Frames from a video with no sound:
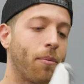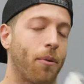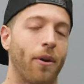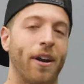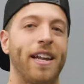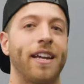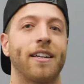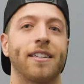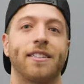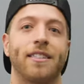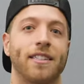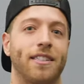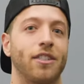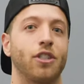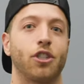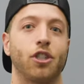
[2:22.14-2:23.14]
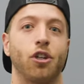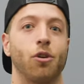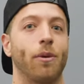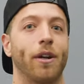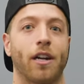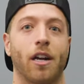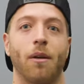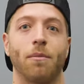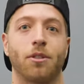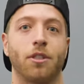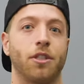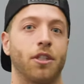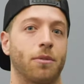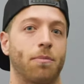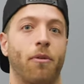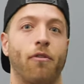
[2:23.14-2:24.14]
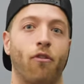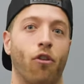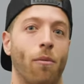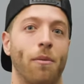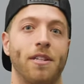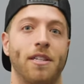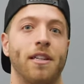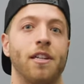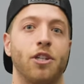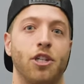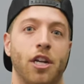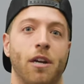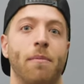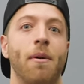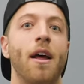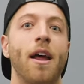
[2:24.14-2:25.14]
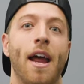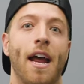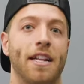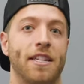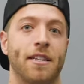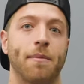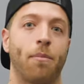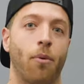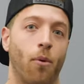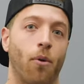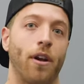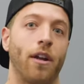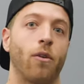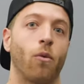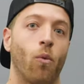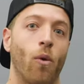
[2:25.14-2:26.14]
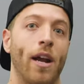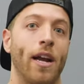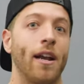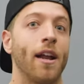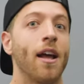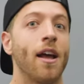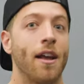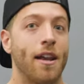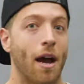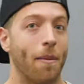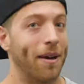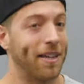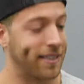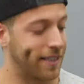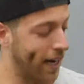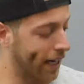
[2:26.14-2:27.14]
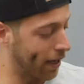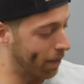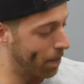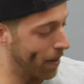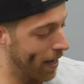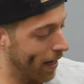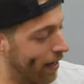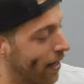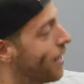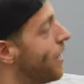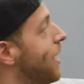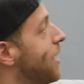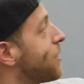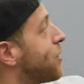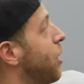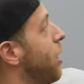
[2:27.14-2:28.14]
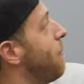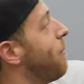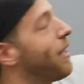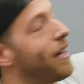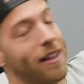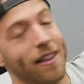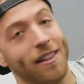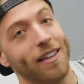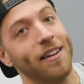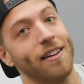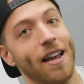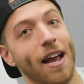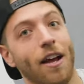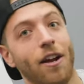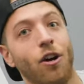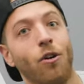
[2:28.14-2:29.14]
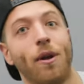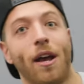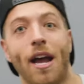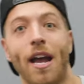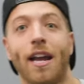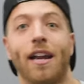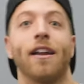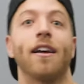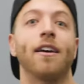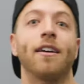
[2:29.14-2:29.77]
pretty consistent shoe when it comes to just performance in the gym and supporting weight. Now, my second pick is gonna be the Nano 8.